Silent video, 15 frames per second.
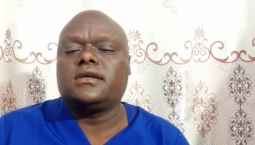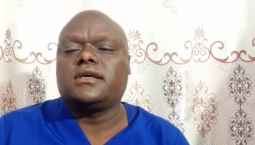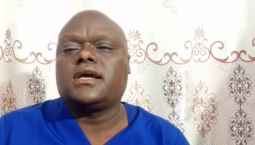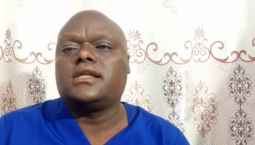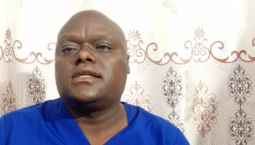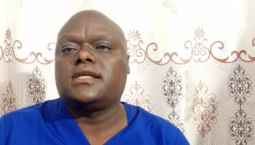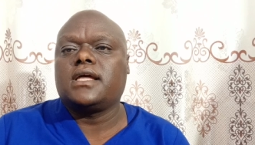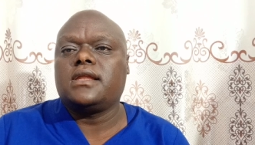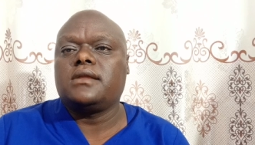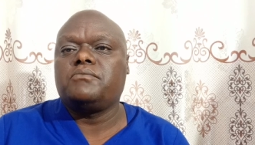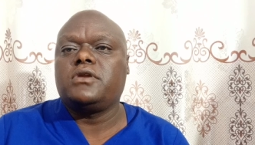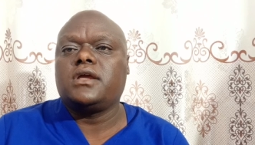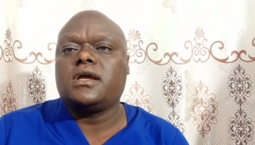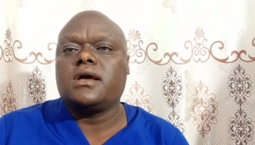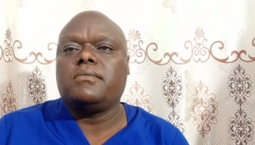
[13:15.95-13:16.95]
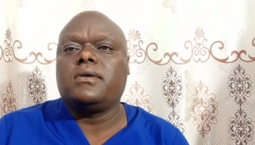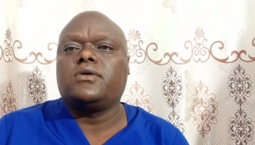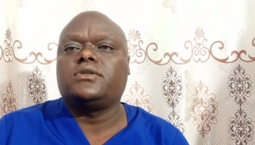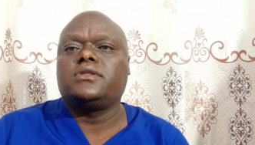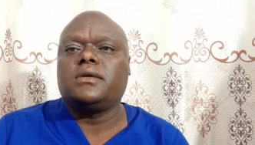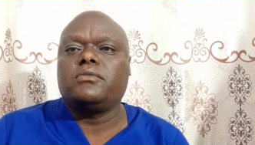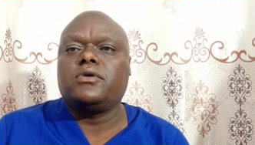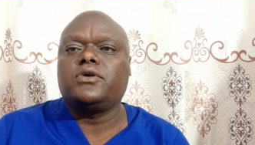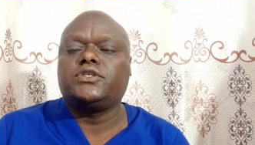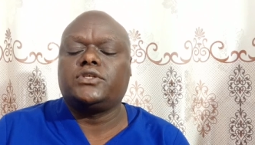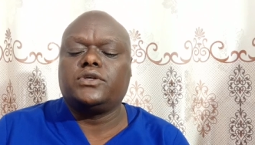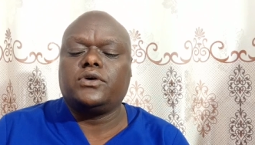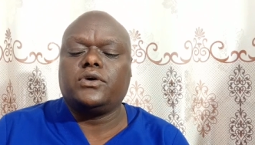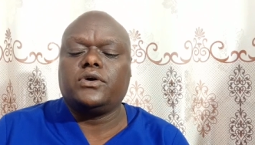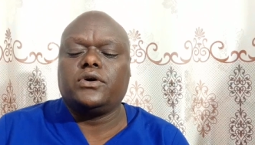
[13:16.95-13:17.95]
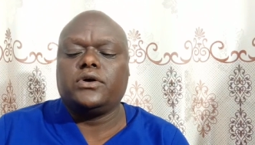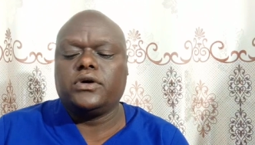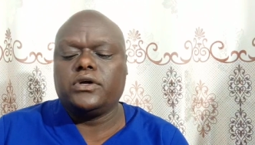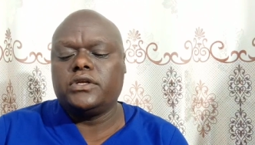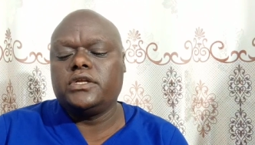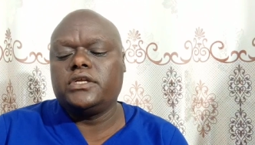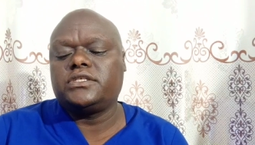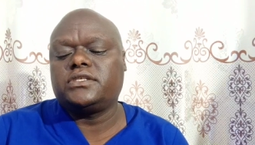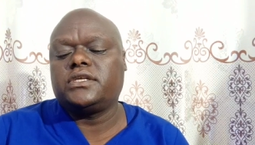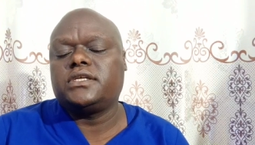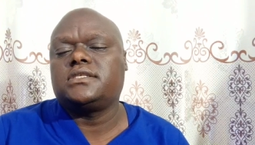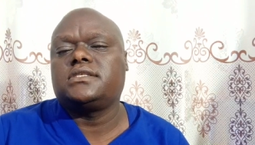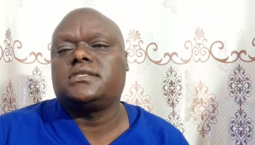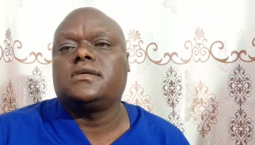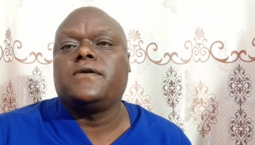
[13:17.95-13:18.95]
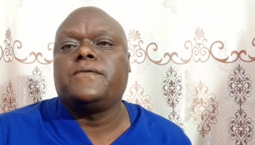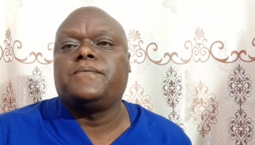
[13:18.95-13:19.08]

can, can bring about the emotional distress.